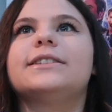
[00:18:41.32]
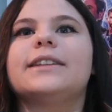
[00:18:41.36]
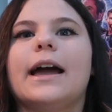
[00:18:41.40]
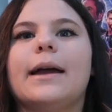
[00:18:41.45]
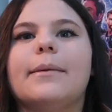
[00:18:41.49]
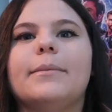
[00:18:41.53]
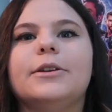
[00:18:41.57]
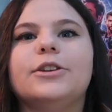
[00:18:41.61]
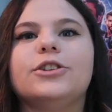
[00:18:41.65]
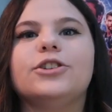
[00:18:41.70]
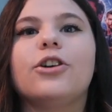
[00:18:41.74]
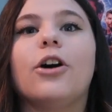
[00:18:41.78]

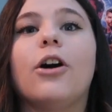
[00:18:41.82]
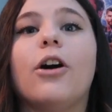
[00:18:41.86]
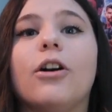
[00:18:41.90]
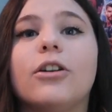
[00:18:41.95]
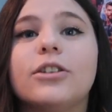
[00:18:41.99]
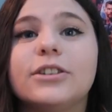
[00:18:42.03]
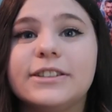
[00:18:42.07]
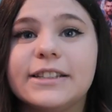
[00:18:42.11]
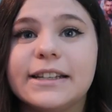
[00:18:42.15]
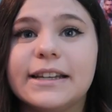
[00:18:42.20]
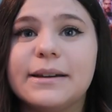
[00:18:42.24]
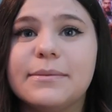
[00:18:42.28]
Simon
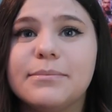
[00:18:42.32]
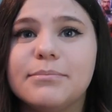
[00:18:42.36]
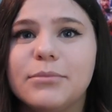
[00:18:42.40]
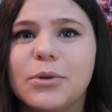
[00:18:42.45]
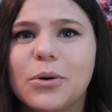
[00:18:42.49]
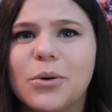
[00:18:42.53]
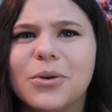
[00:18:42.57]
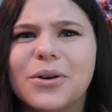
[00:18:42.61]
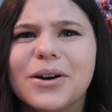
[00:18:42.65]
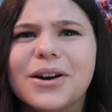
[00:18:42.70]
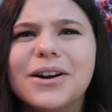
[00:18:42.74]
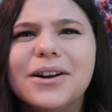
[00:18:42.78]
talked to him
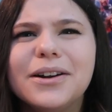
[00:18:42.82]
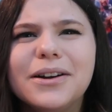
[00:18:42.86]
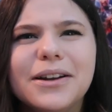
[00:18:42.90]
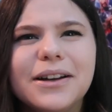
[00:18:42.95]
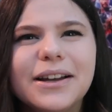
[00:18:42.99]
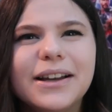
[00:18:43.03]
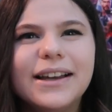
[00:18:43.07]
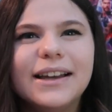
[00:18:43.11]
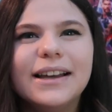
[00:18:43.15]
more.